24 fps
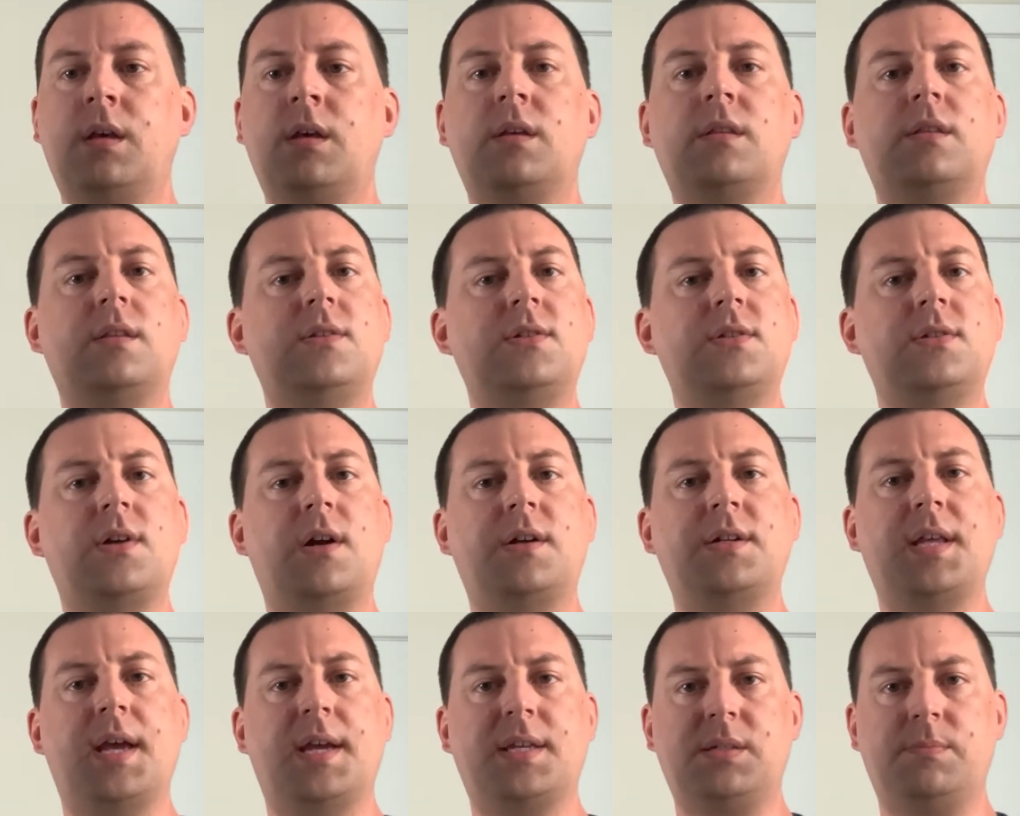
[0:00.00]
This is our
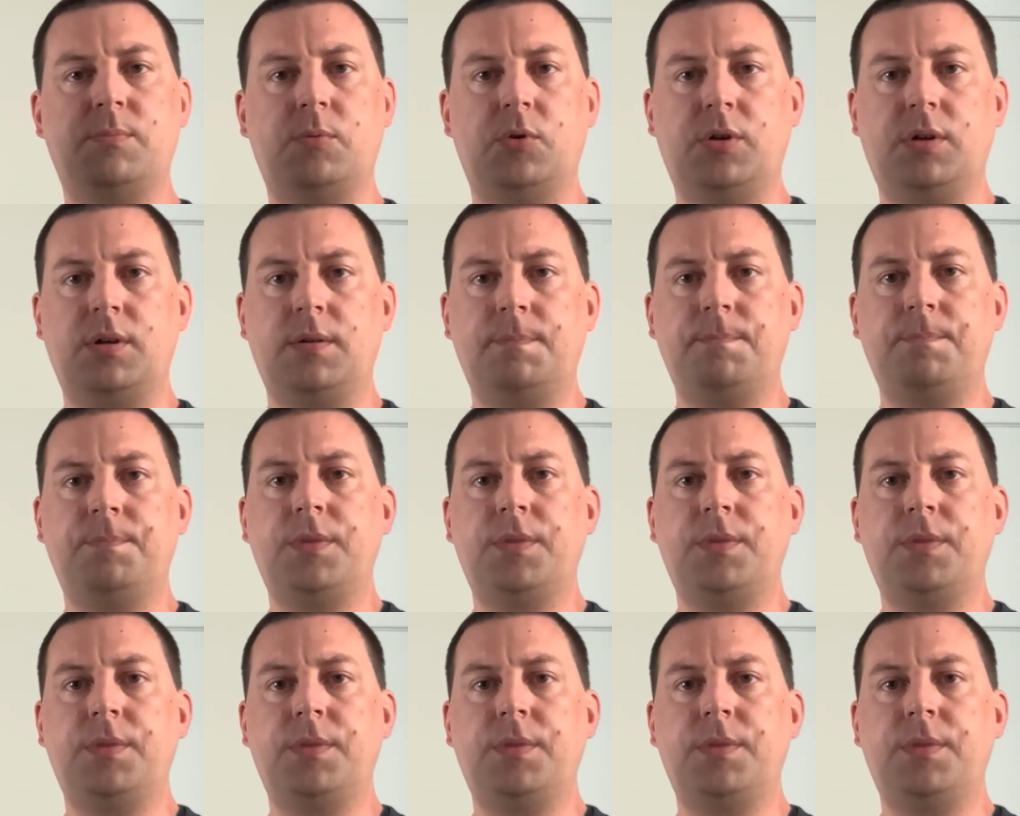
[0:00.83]
textbook.